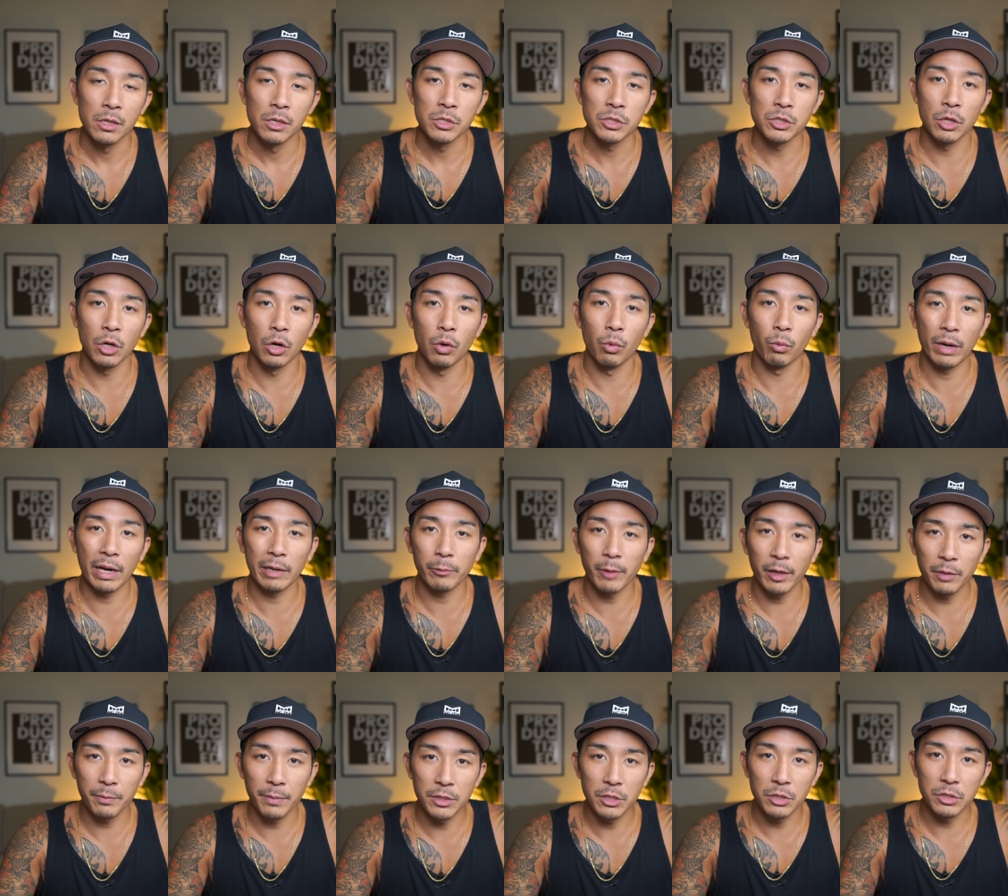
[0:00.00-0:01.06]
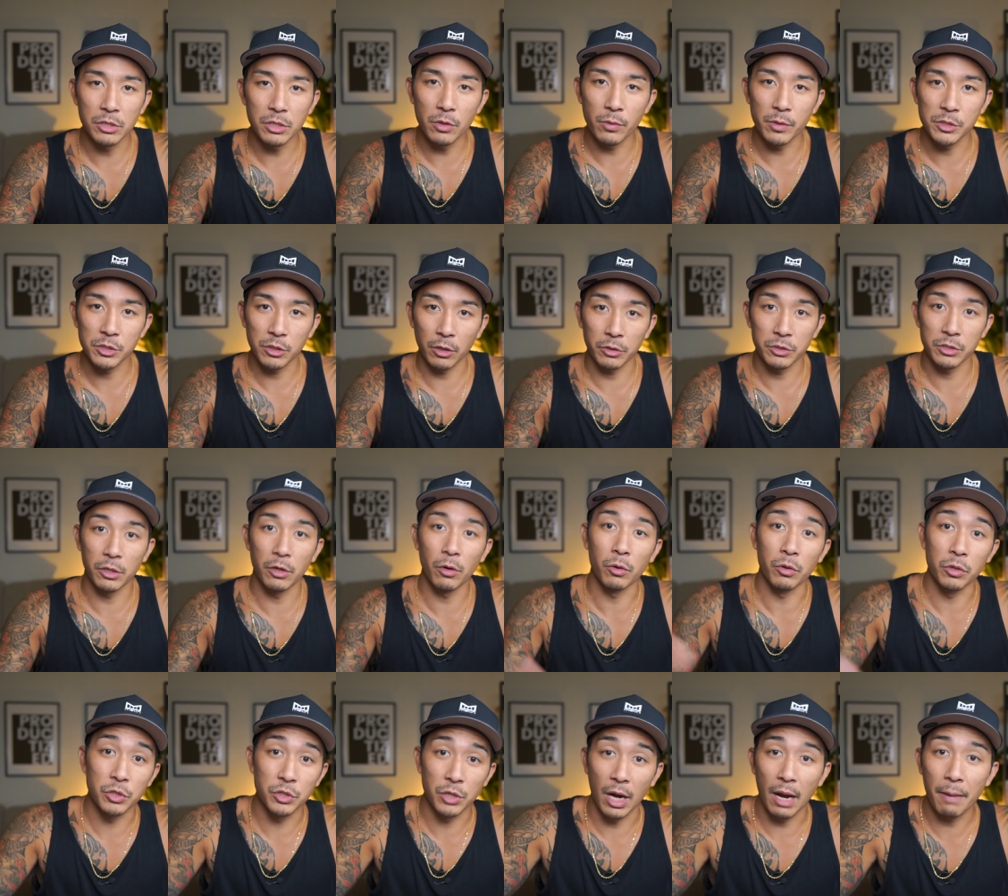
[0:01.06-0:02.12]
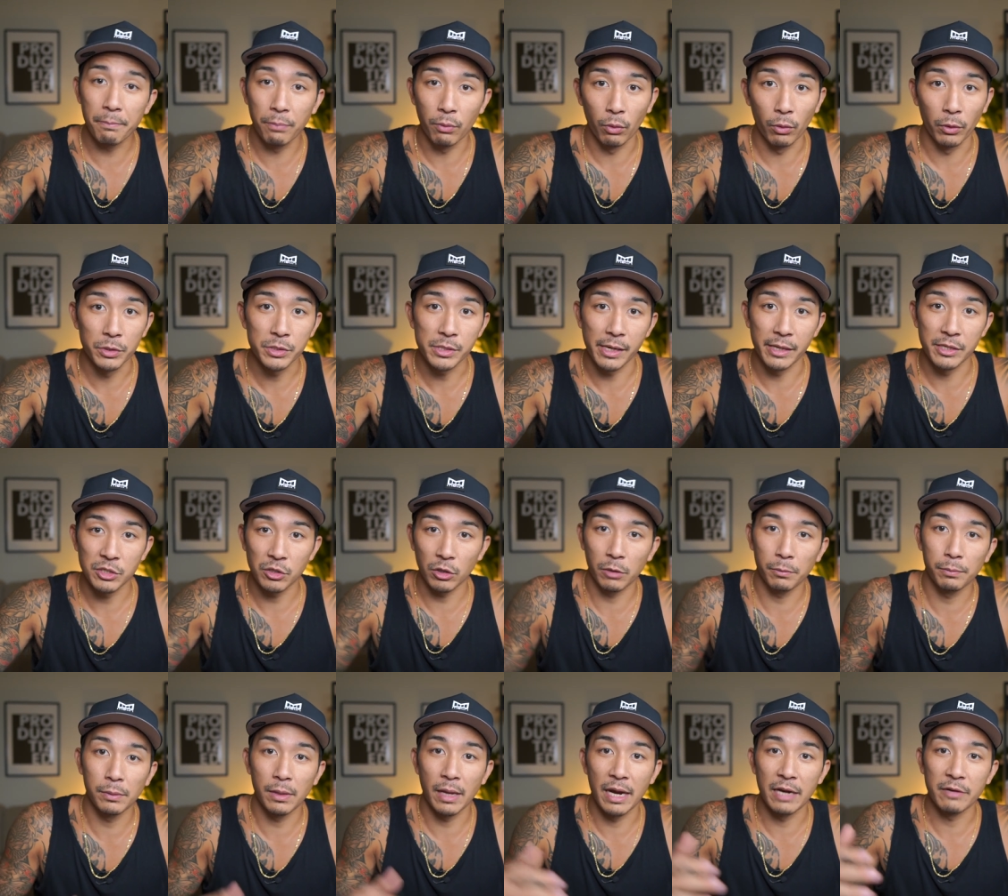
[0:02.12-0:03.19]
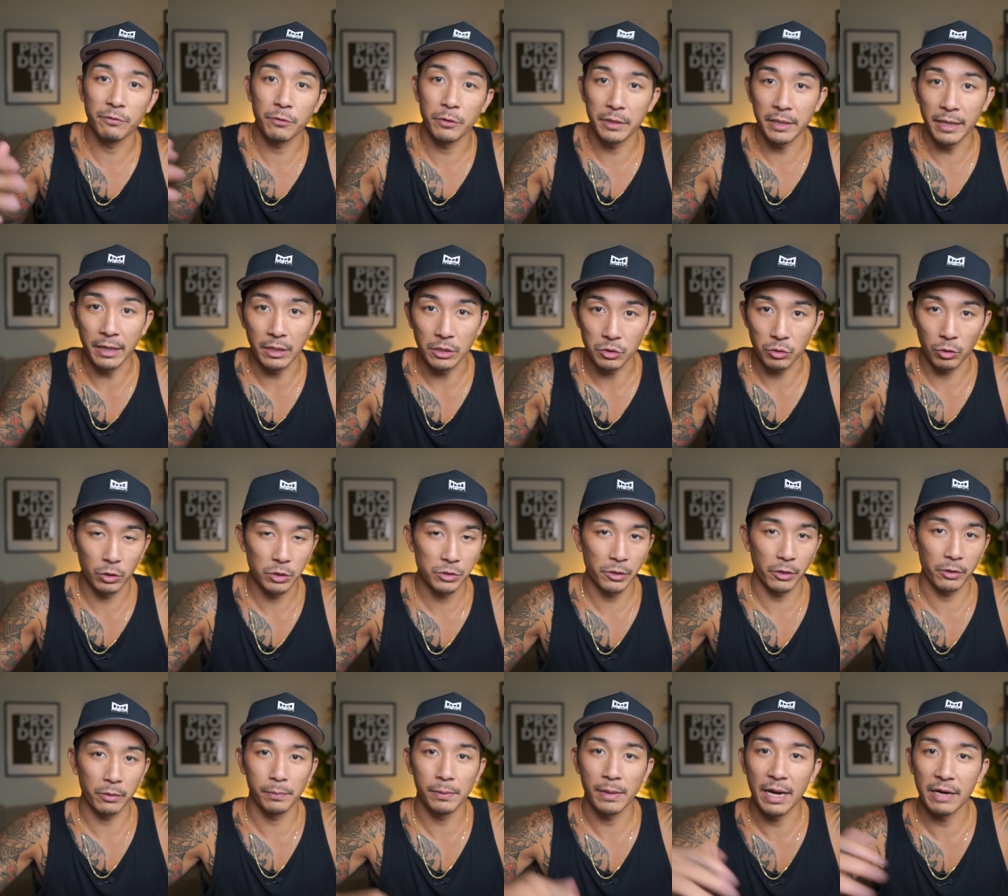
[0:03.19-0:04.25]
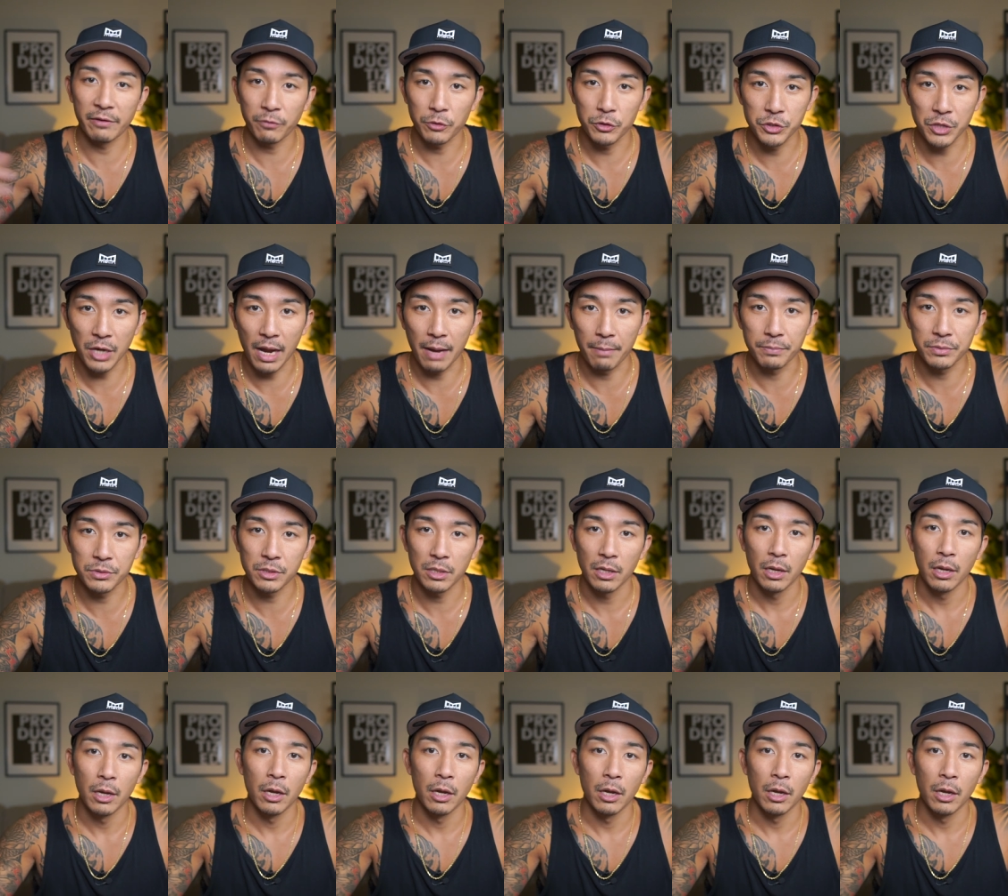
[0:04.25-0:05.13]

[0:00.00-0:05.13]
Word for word: So, what I'd recommend you do is start to go to job boards and start applying for gigs or start applying for jobs.